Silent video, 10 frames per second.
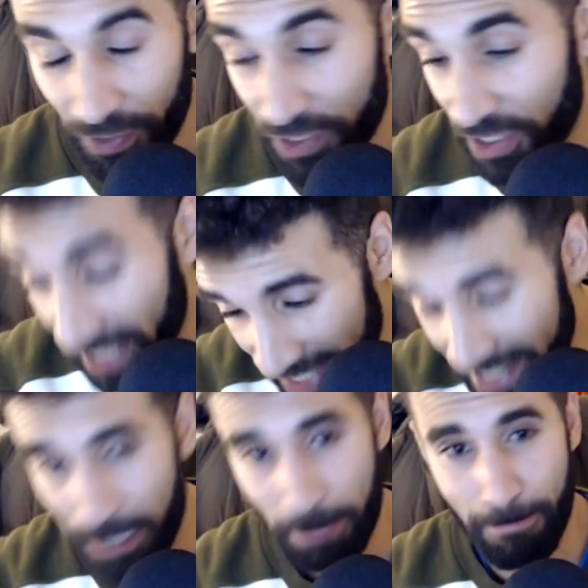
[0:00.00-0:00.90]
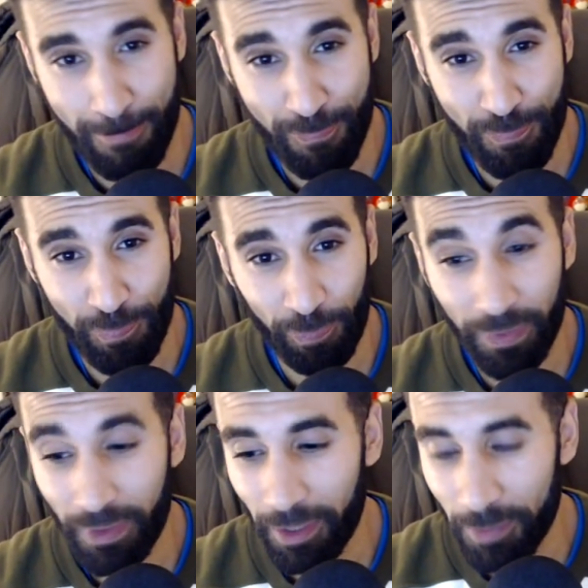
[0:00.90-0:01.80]
For today,
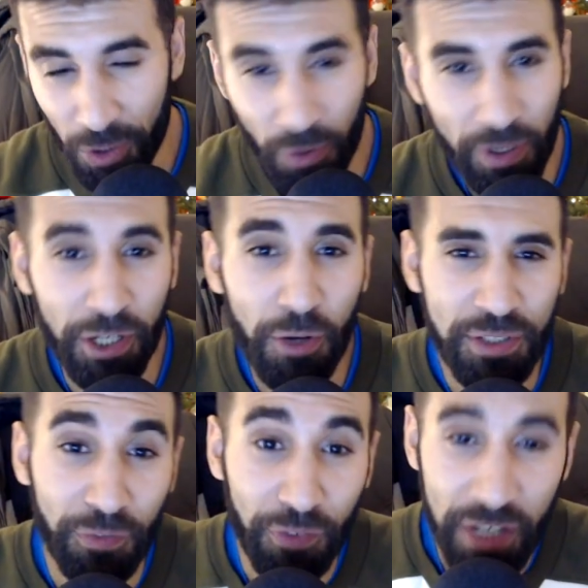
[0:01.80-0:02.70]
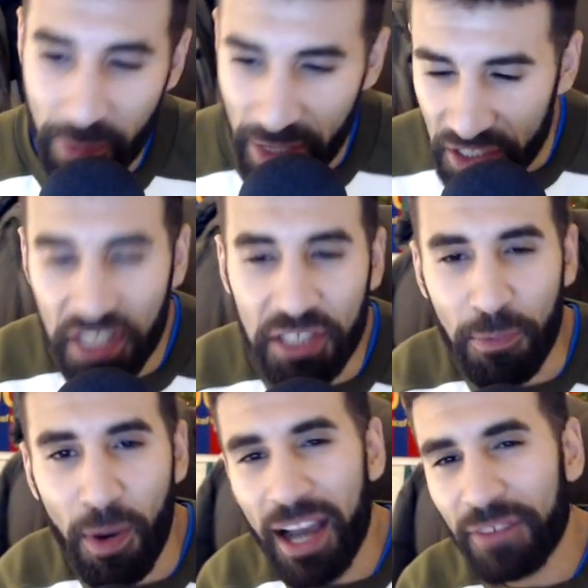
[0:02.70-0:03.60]
I'm sorry, I know it's a freebie
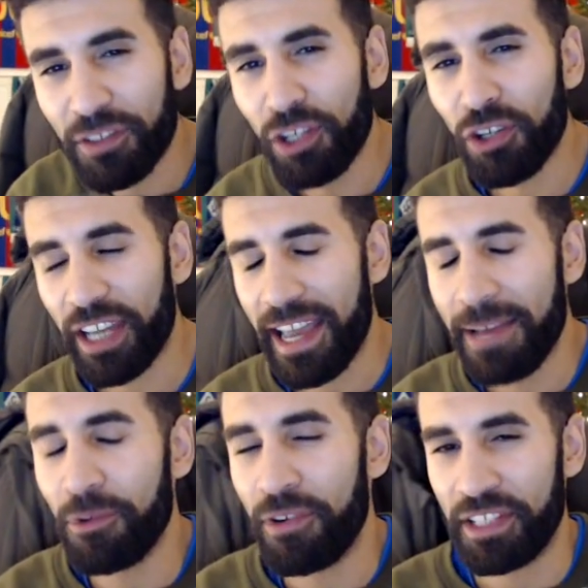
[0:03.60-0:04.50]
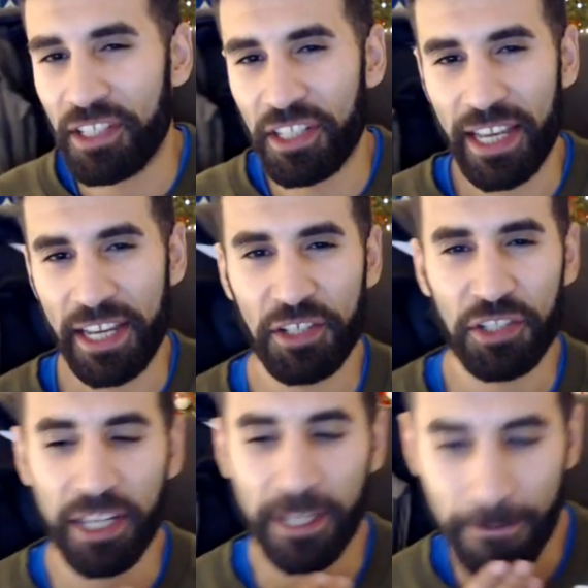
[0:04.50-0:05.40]
season, but I have to look at Emery today and
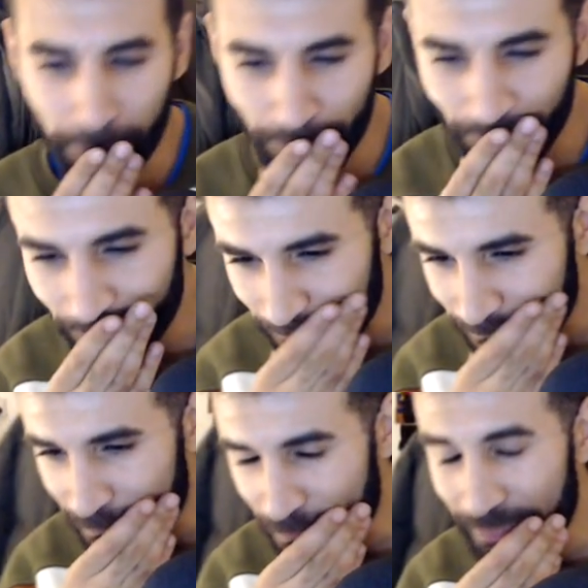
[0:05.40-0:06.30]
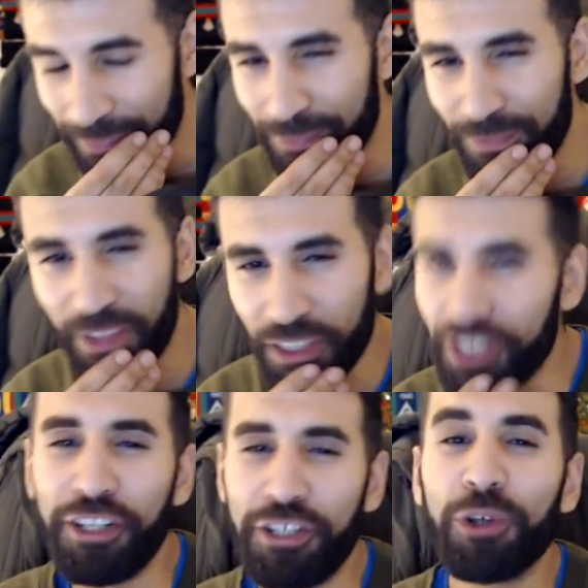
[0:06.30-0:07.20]
say, no,
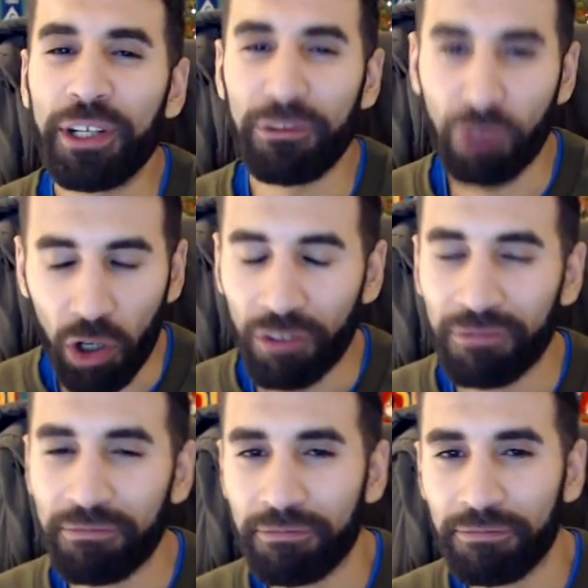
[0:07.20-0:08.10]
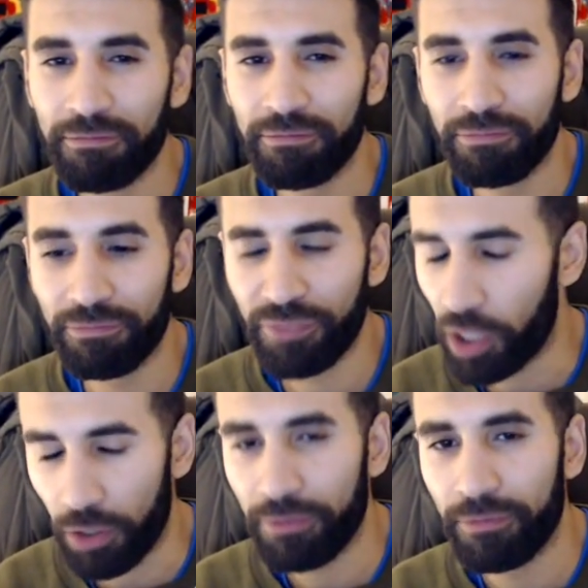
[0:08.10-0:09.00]
no, no, you got it wrong.
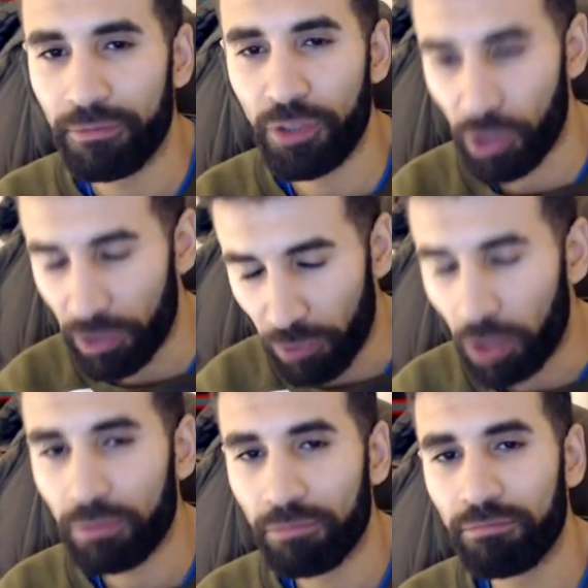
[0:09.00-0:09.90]
No, you got it wrong.